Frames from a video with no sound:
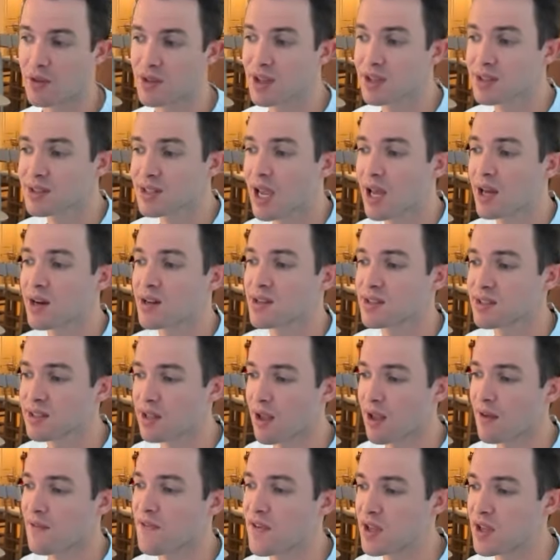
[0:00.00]
This kind of
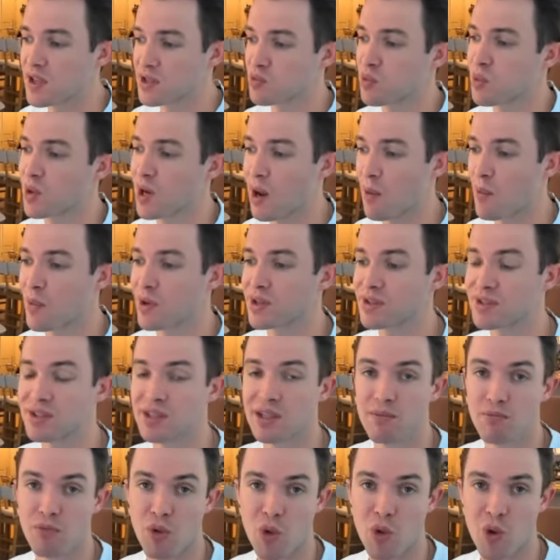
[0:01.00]
stuff is what I want to
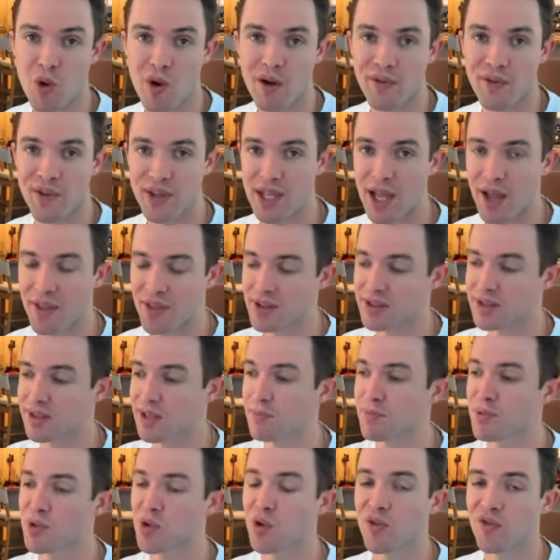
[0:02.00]
see more of, and not the
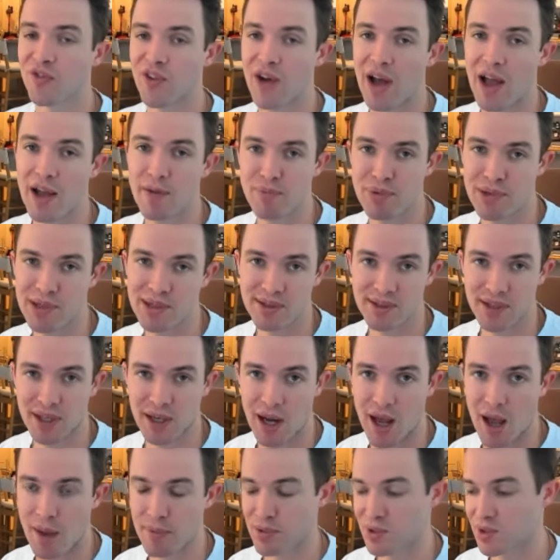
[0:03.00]
typical 5-piece
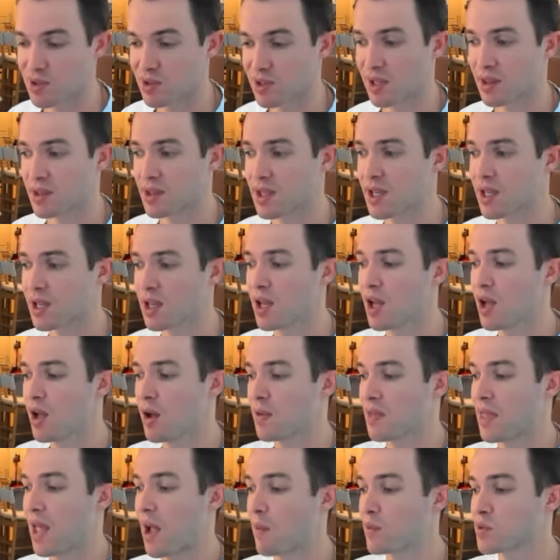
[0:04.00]
set options. I think
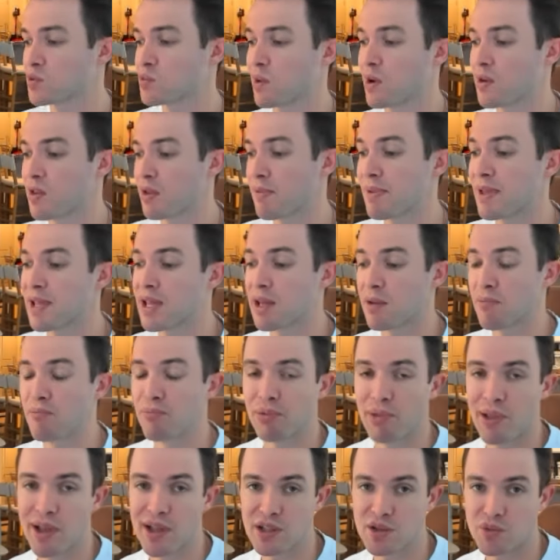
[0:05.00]
that was one of the big
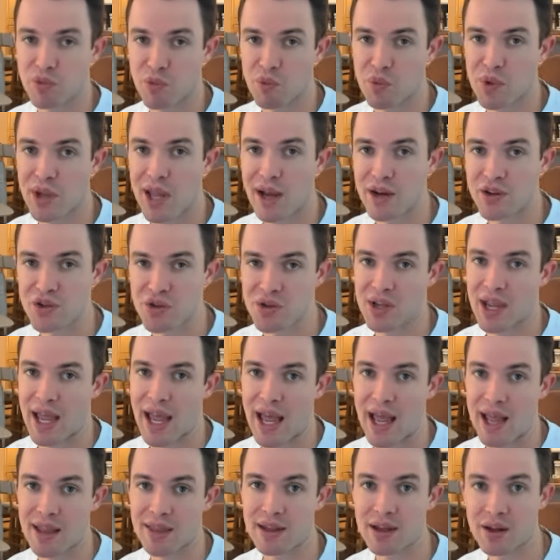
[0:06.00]
complaints when we actually
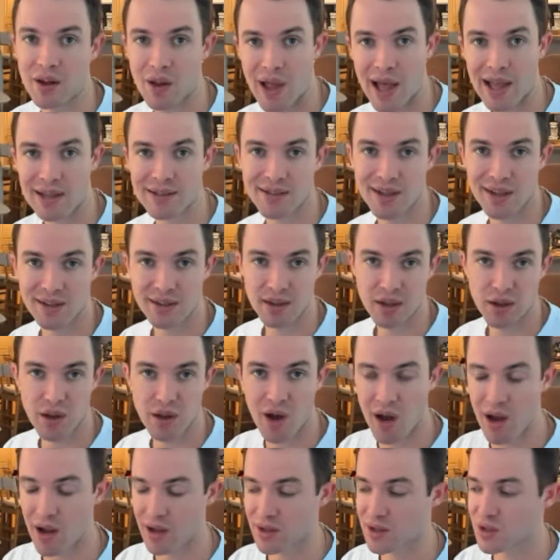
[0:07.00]
had the class sets
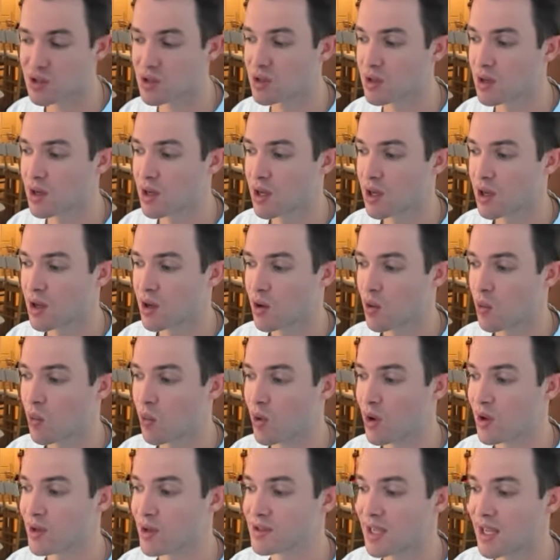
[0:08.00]
launched,
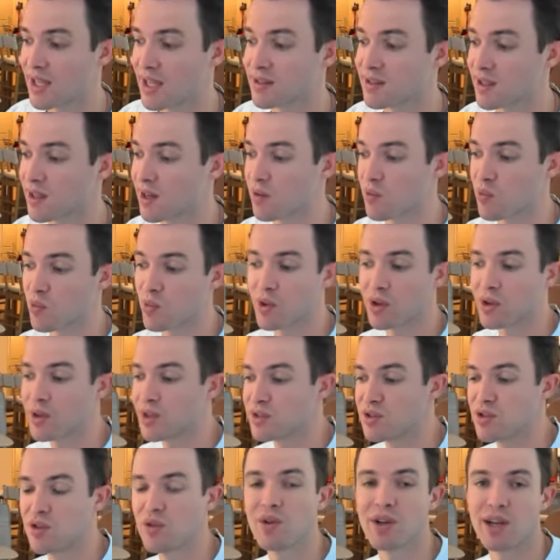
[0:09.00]
was it didn't
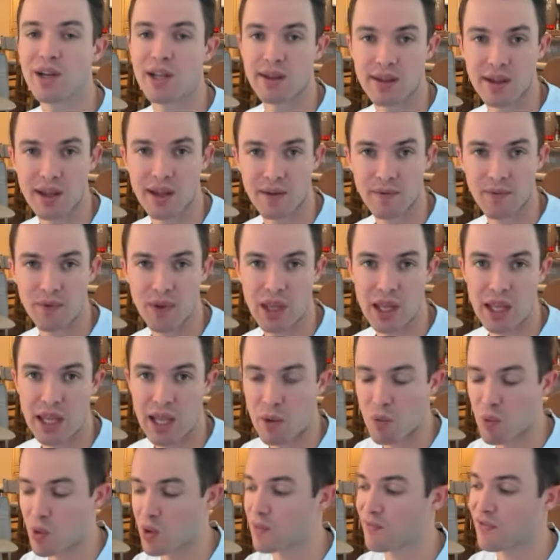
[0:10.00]
really do anything.
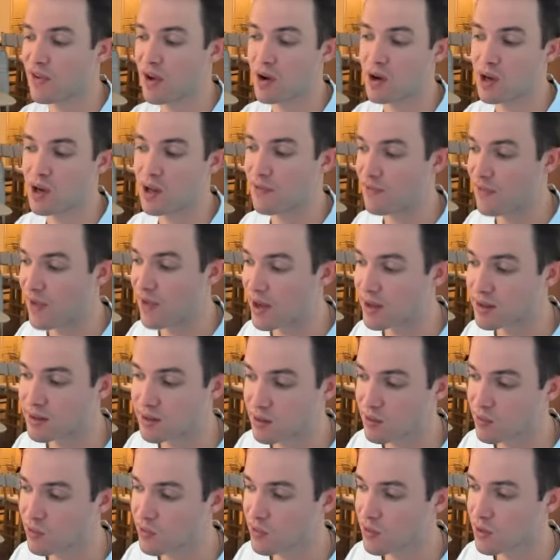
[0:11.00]
They weren't very
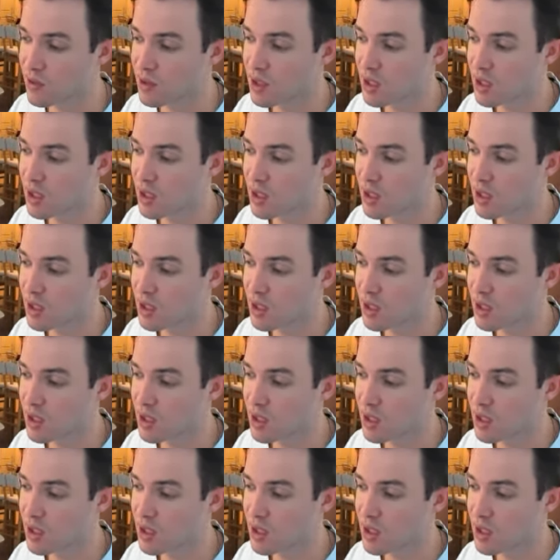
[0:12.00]
effective.